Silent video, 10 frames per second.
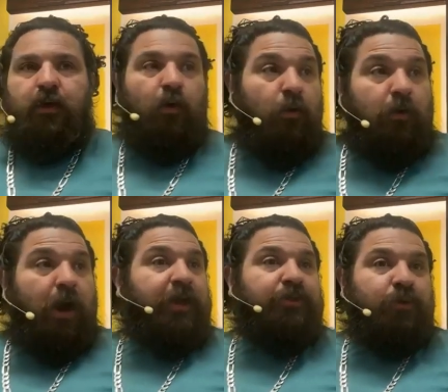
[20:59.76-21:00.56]
Cool,
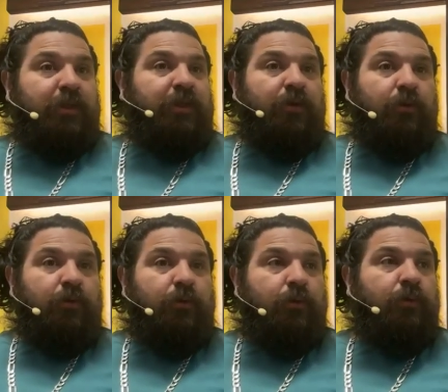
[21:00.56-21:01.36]
God is with
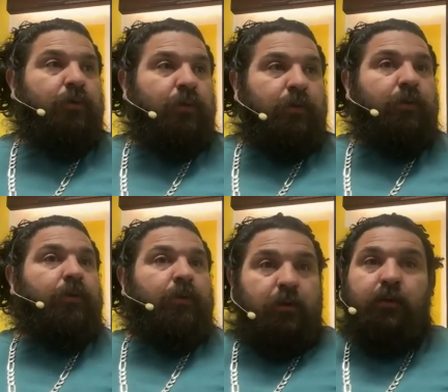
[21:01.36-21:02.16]
you.
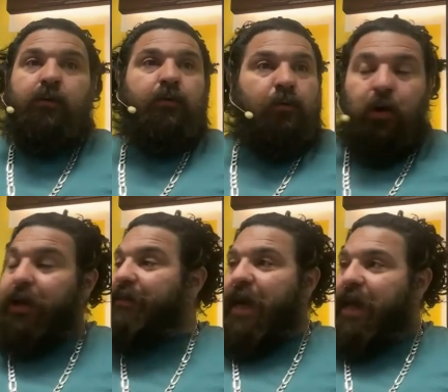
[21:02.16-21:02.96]

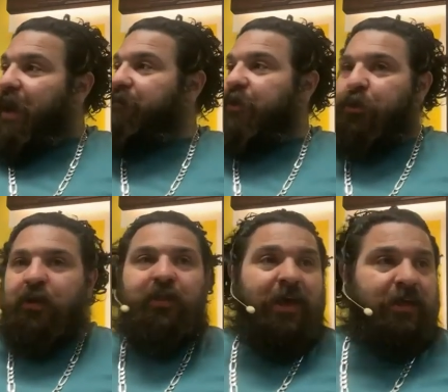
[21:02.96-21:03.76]
What does that have to do
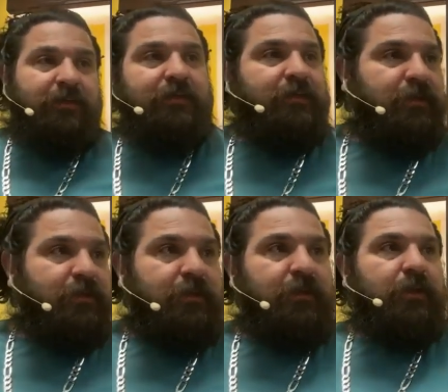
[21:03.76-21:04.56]
with this?